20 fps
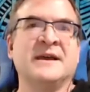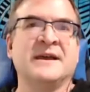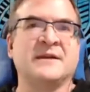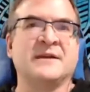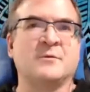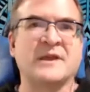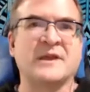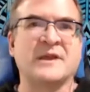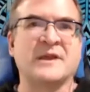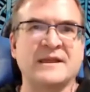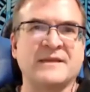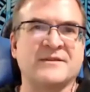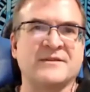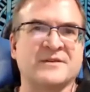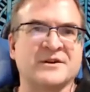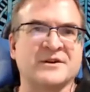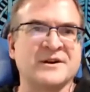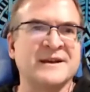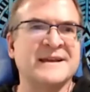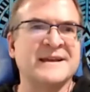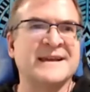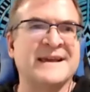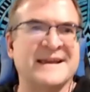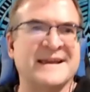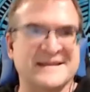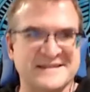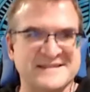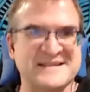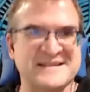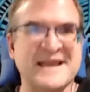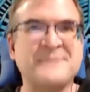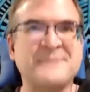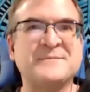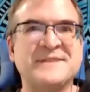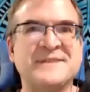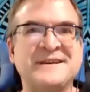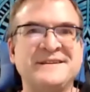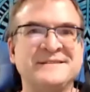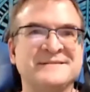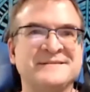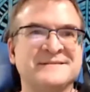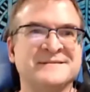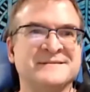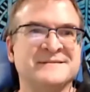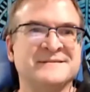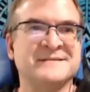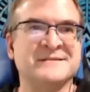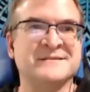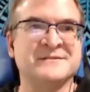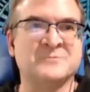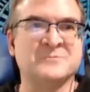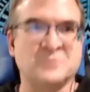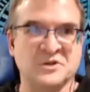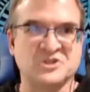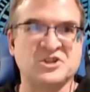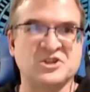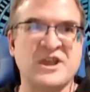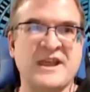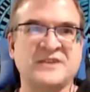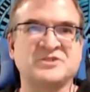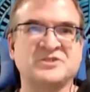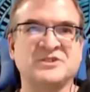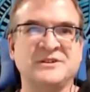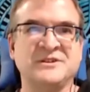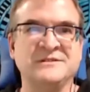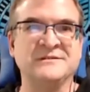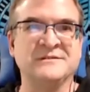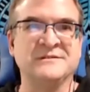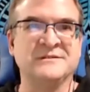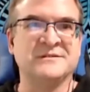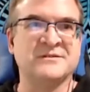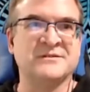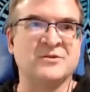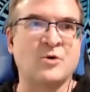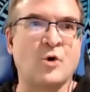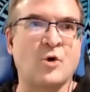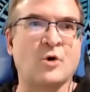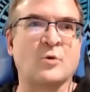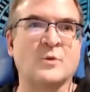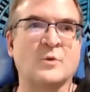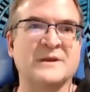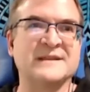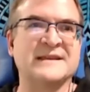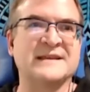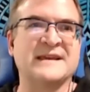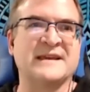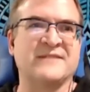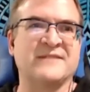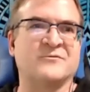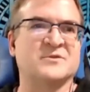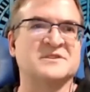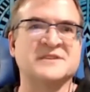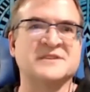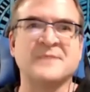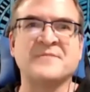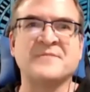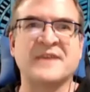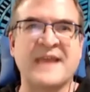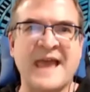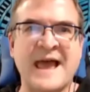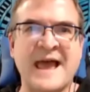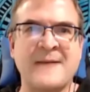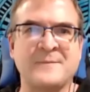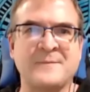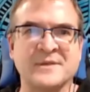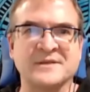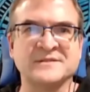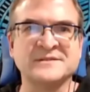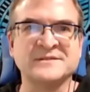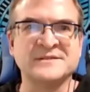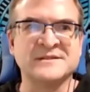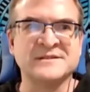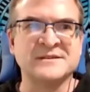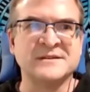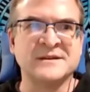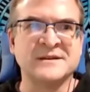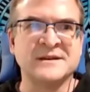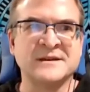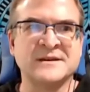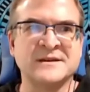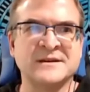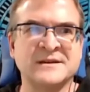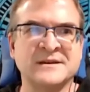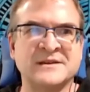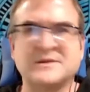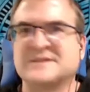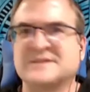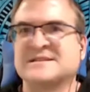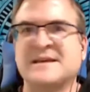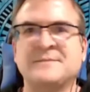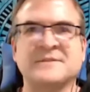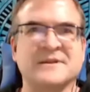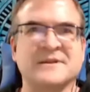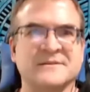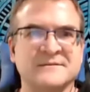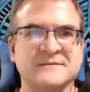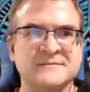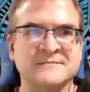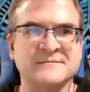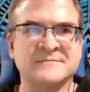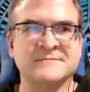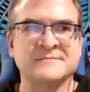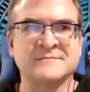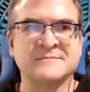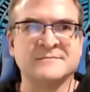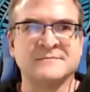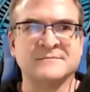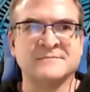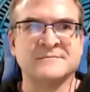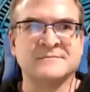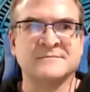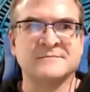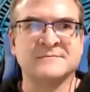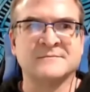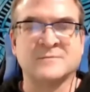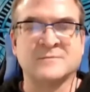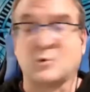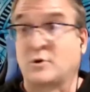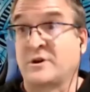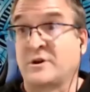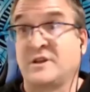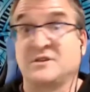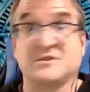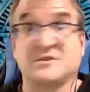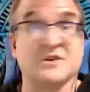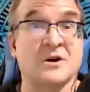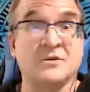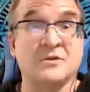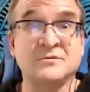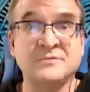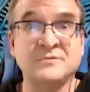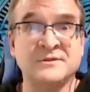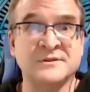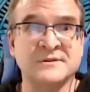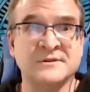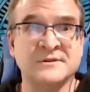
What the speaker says: We either accept it, we change it, or we leave. When something happens, you accept it. Or you don't,